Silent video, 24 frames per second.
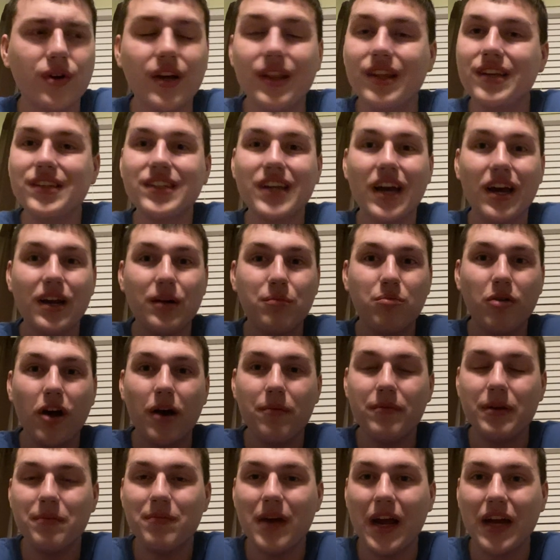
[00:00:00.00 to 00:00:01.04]
This kind of brought
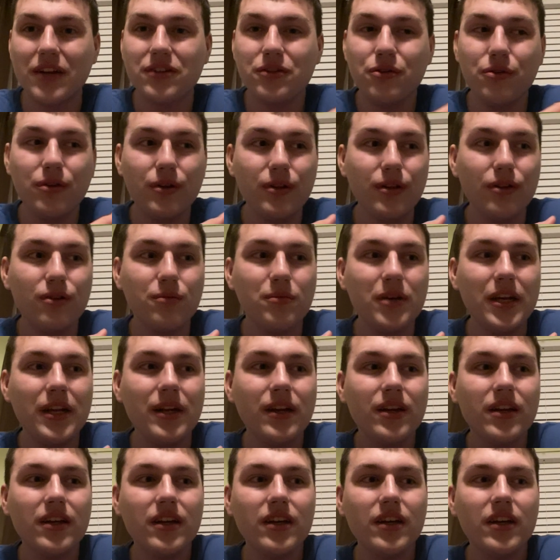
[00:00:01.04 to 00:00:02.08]
me back to it a little bit.
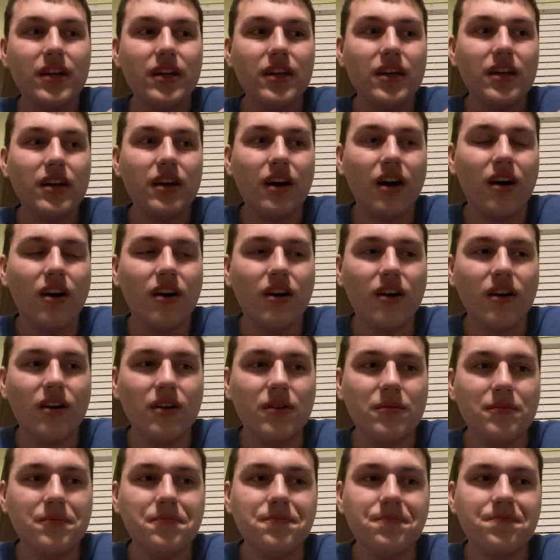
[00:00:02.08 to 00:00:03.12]

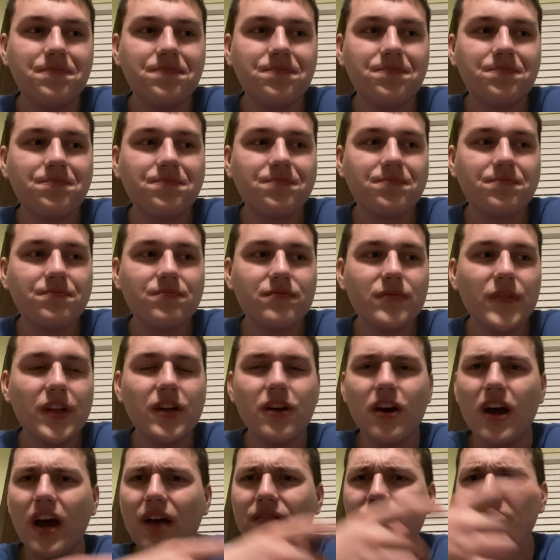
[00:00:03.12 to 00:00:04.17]
You
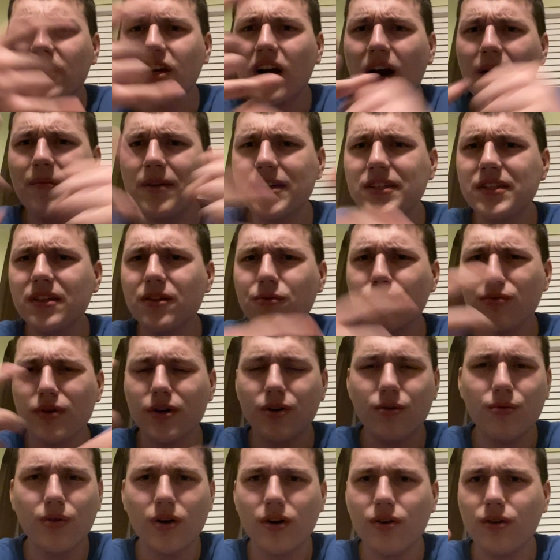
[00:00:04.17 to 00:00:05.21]
know, having comics in the real
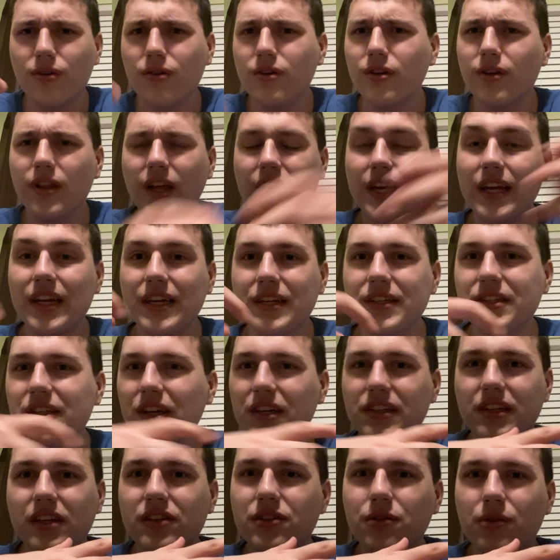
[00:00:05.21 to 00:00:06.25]
world or like getting
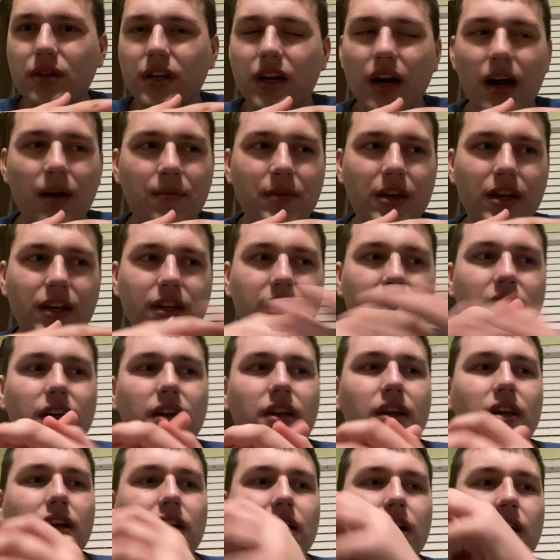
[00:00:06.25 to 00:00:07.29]
sucked into a comic.
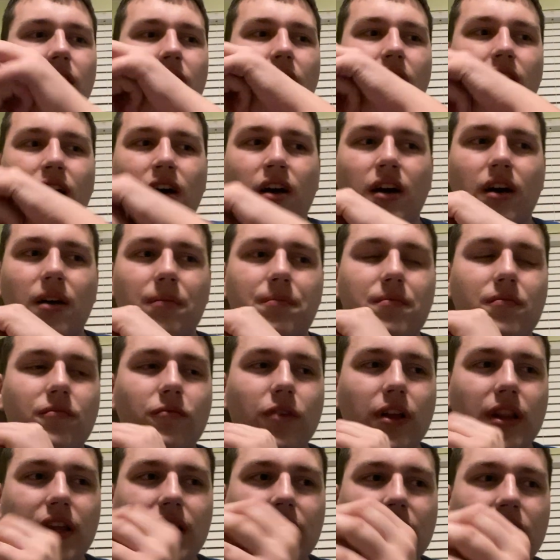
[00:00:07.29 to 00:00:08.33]

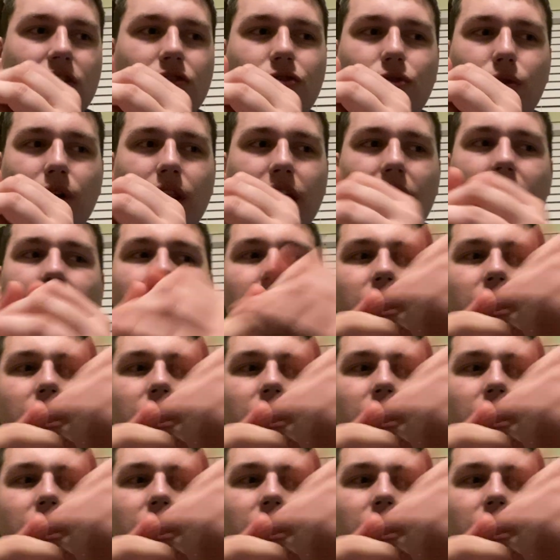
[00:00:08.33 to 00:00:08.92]
Really did enjoy that.